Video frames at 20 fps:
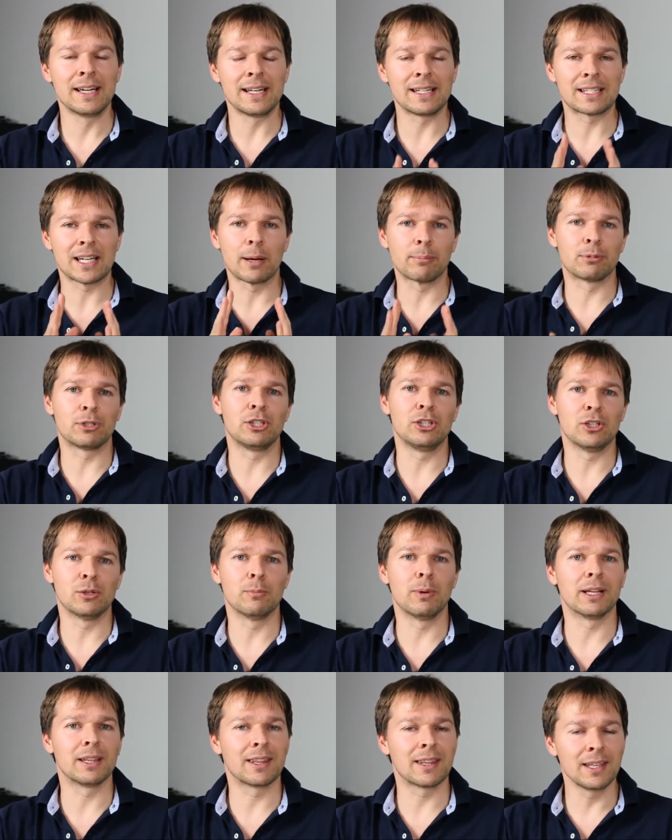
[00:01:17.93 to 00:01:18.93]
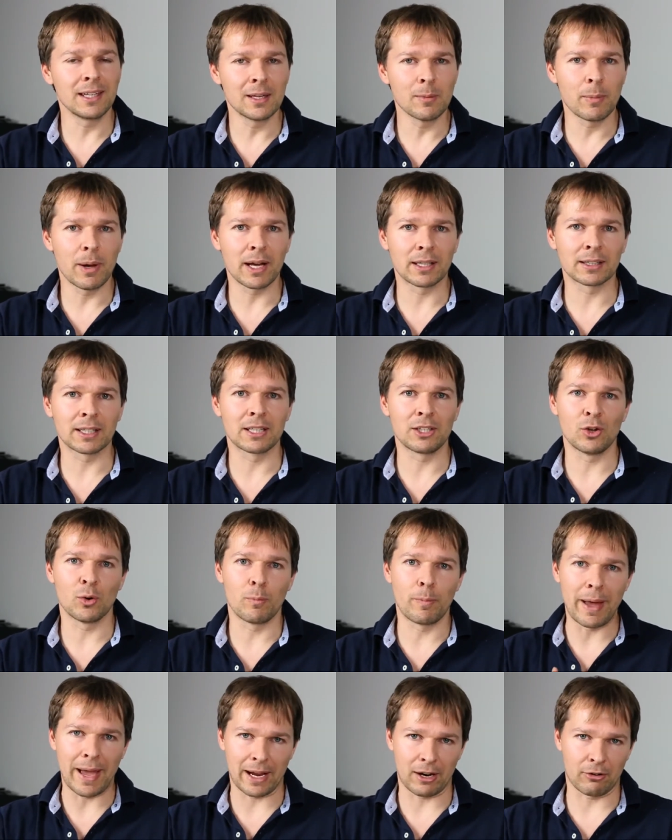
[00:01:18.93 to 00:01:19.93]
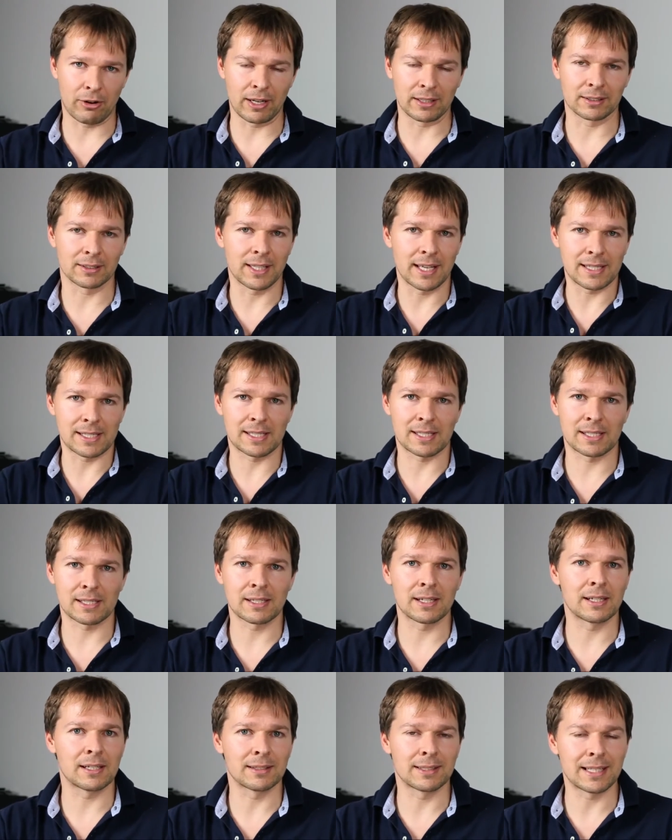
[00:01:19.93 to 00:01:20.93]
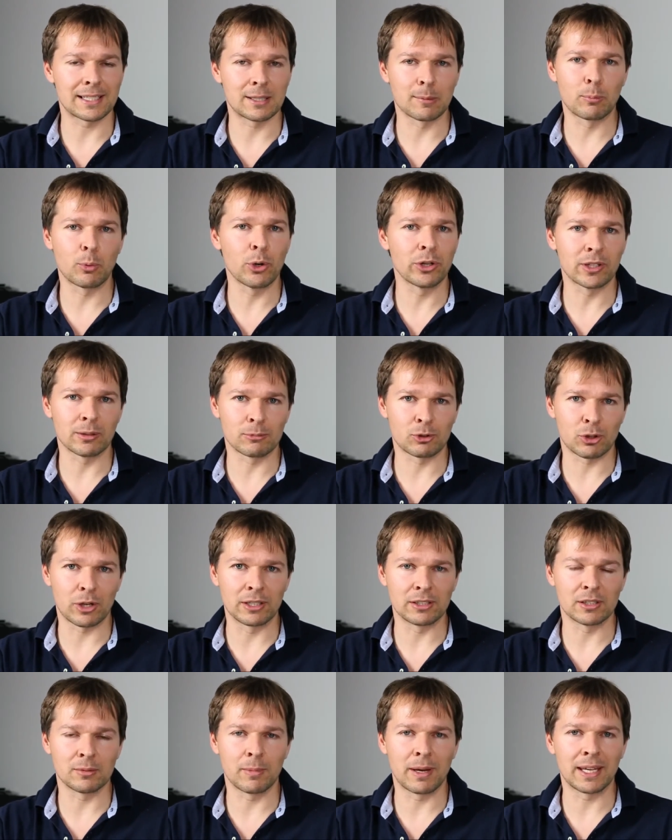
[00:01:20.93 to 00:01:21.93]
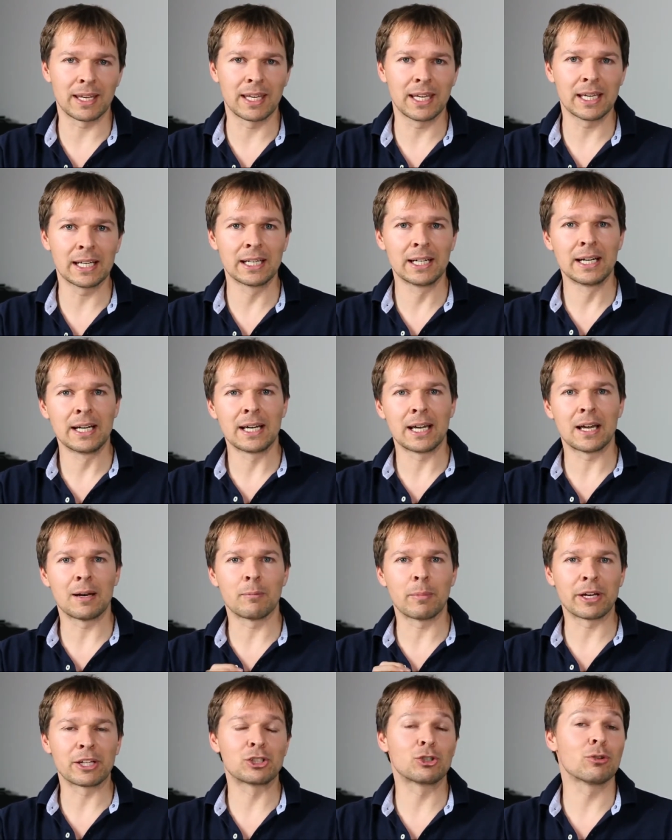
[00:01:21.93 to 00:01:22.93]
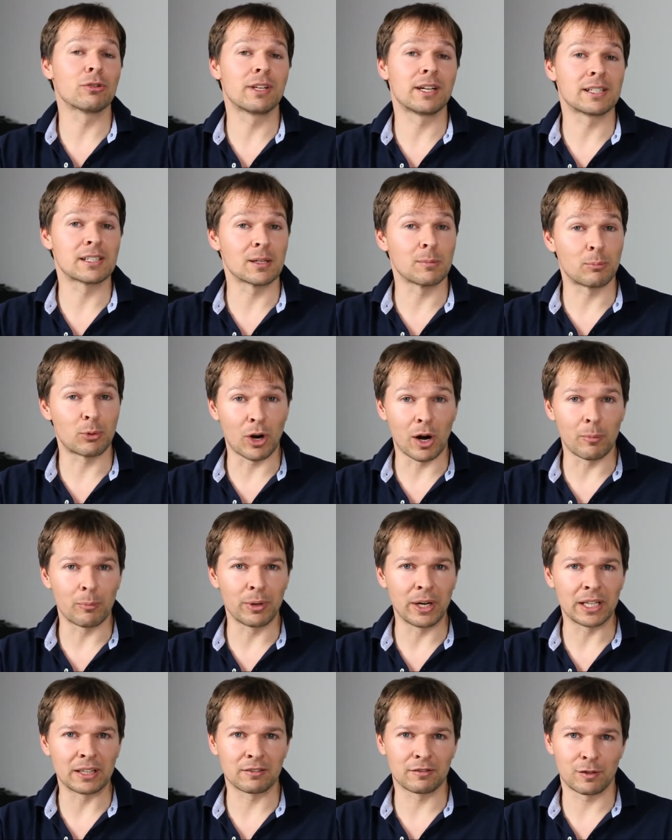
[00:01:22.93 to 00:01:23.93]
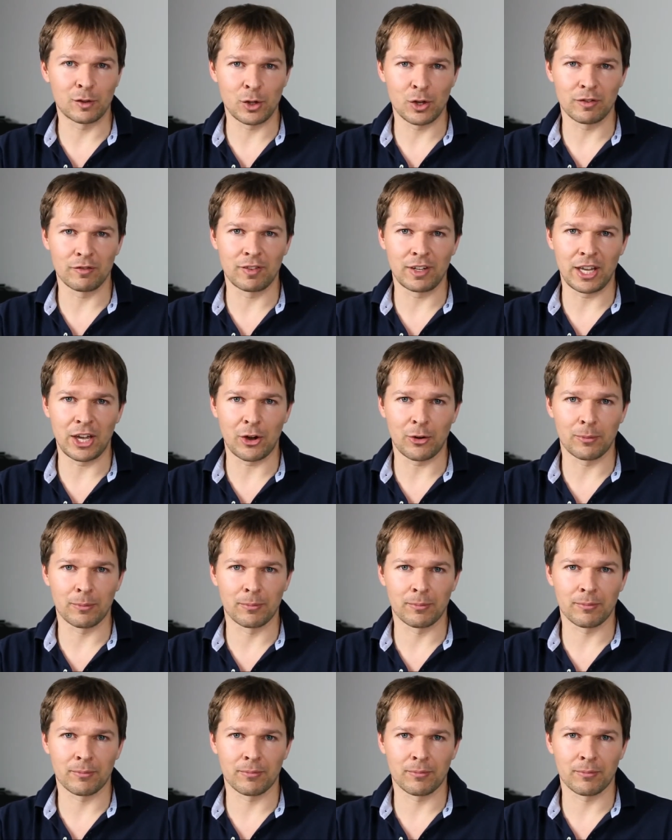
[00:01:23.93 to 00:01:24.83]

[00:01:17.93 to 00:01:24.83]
It's up to you, but think about your background. That's, uh, that's the point I'm trying to make here and make sure that it's appropriate for your video.